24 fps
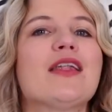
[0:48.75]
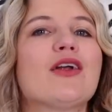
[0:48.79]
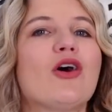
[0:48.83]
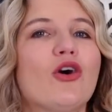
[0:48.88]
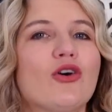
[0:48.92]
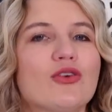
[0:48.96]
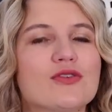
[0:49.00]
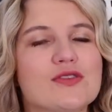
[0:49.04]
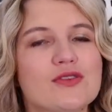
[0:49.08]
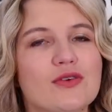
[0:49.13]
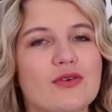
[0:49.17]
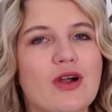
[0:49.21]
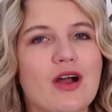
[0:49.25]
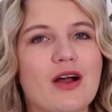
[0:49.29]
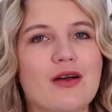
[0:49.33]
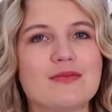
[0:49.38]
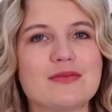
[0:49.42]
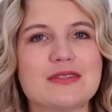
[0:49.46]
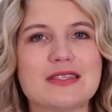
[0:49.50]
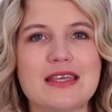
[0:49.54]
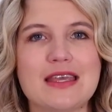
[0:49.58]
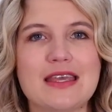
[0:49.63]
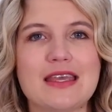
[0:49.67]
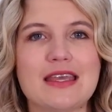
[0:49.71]
Also
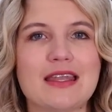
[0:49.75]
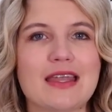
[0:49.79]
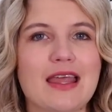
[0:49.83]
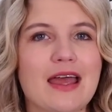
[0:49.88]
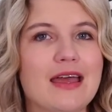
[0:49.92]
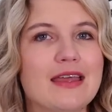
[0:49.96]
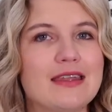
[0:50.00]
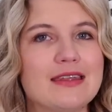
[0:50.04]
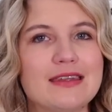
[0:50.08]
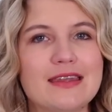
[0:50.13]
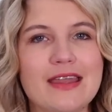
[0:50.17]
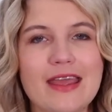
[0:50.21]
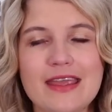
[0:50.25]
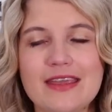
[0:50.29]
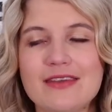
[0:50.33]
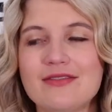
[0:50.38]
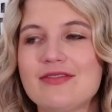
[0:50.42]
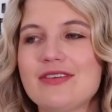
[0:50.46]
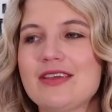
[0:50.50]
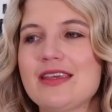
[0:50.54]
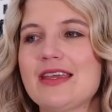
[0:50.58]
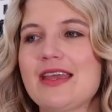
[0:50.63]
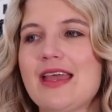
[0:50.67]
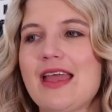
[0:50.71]
comes in a
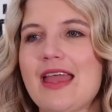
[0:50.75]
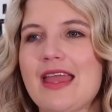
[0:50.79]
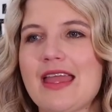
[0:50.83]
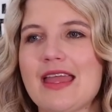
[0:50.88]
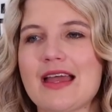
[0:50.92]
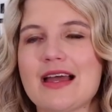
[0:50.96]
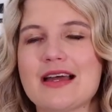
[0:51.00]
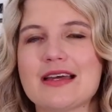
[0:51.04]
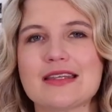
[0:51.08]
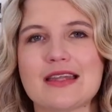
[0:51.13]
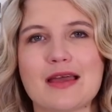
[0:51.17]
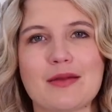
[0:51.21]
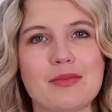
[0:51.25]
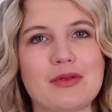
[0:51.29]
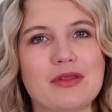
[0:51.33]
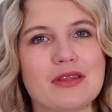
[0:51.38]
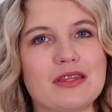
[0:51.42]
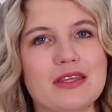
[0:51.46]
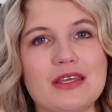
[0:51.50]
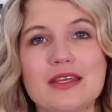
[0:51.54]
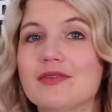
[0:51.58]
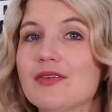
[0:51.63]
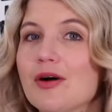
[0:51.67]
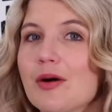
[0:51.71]
navy and I
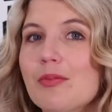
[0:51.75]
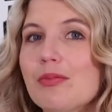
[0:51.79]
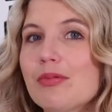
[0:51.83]
believe a